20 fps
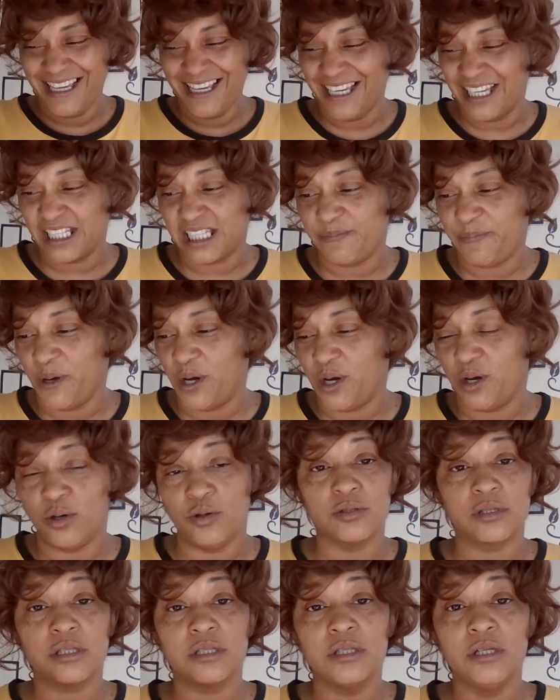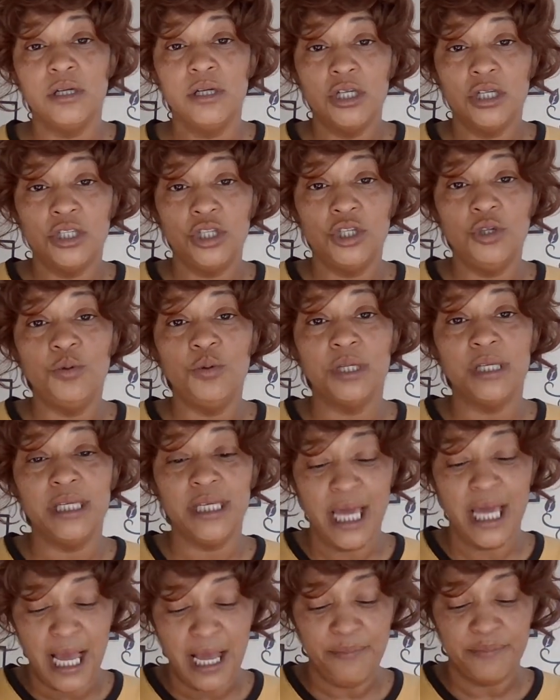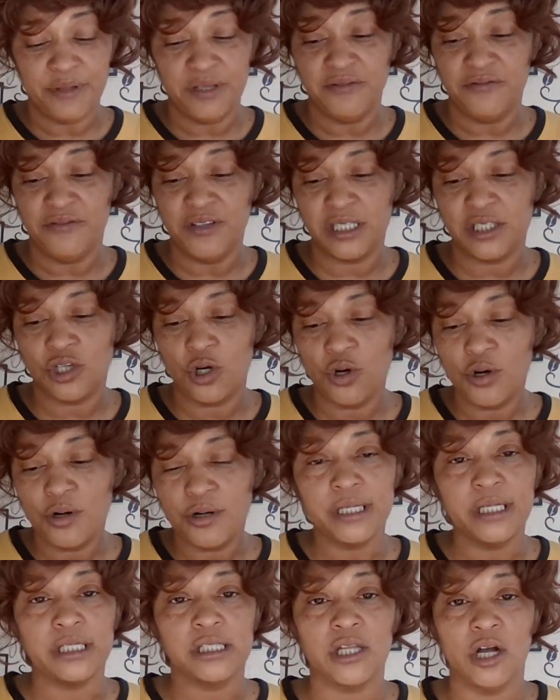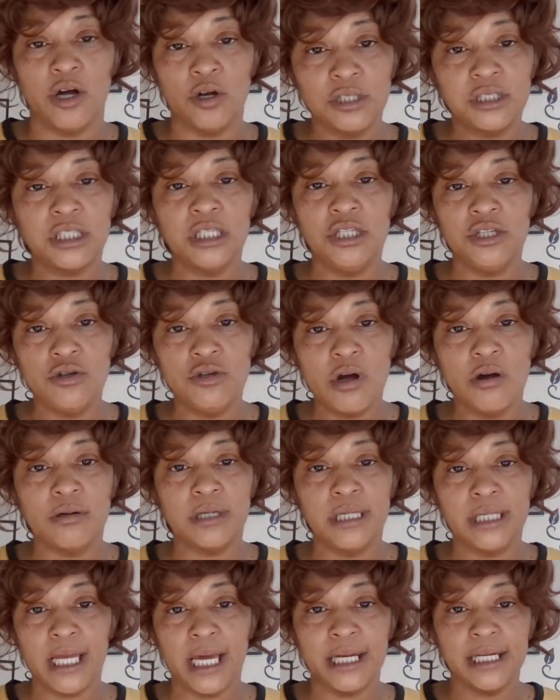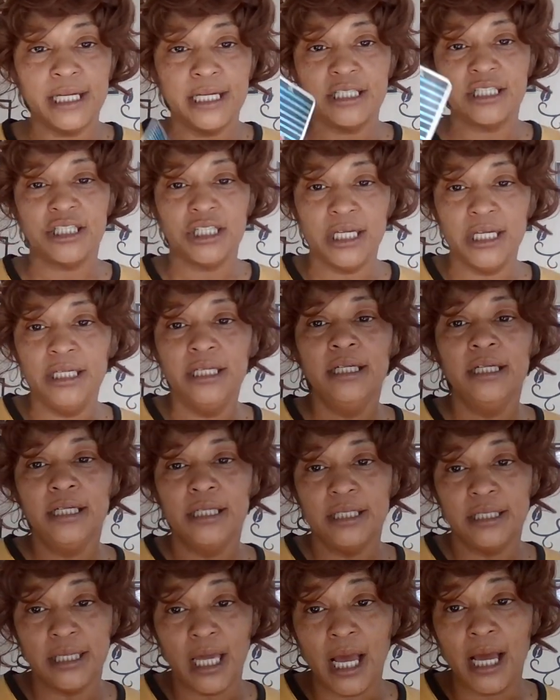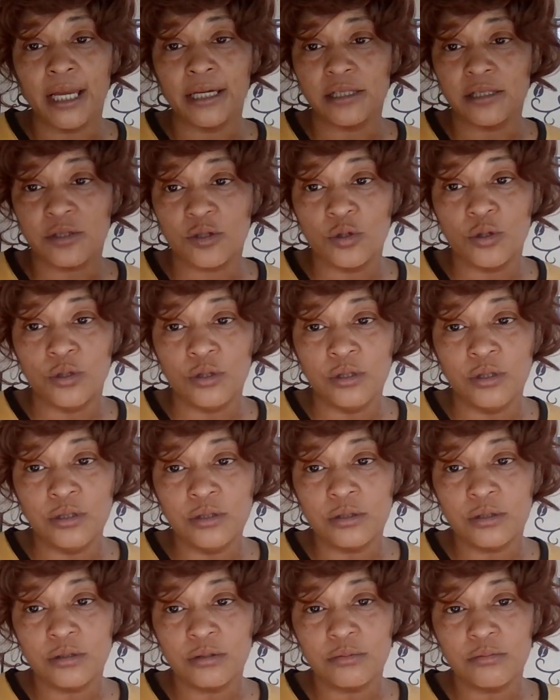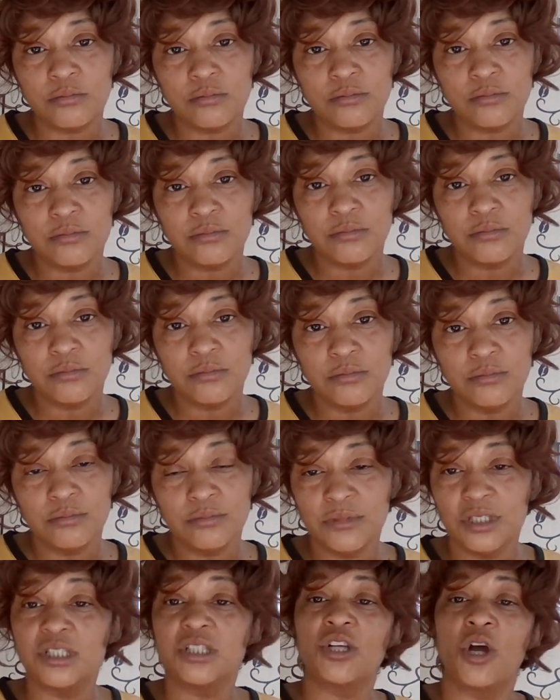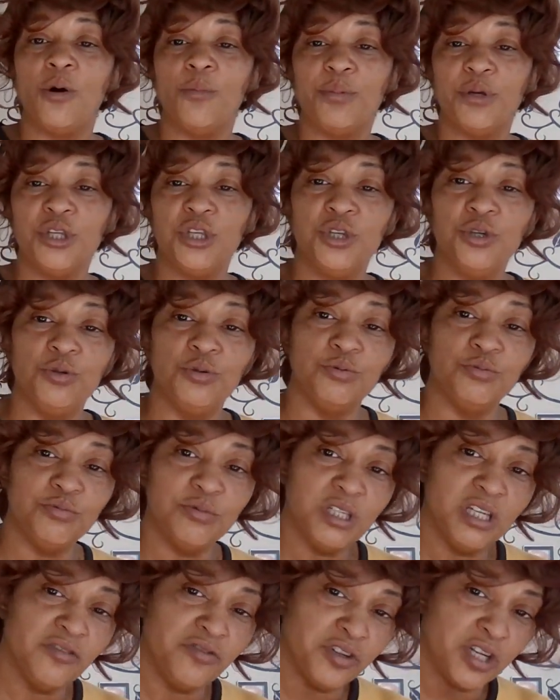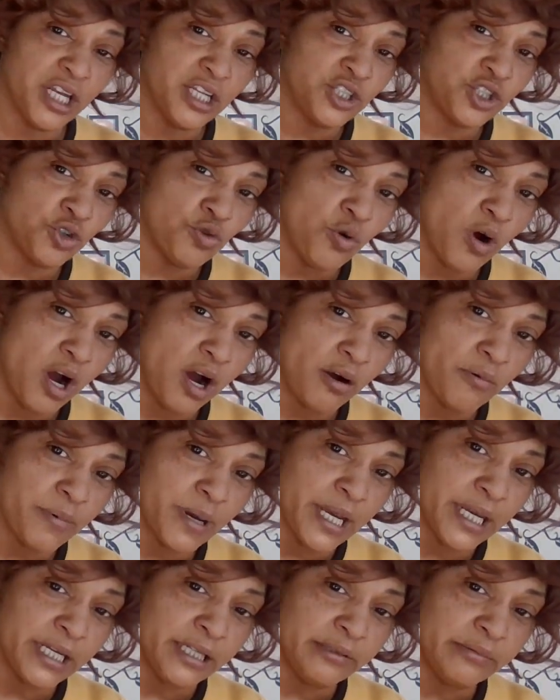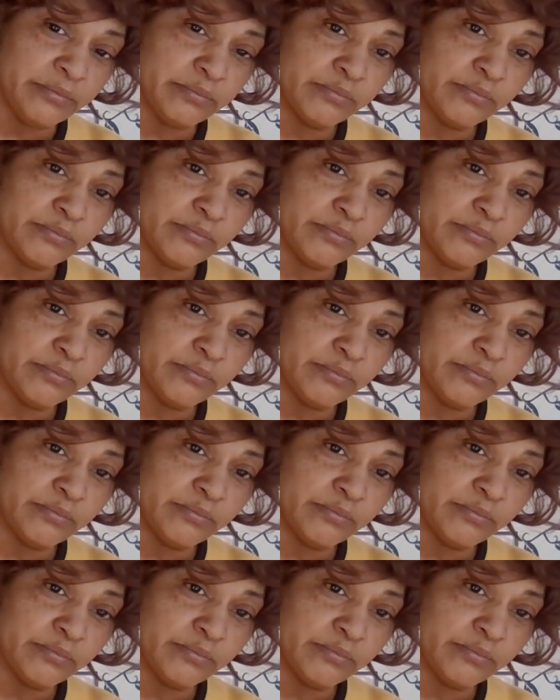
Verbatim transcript: Exposed. You will not be victorious. The only thing you're gonna get out of that shit, nine of swords. This is gonna be you. If it ain't you already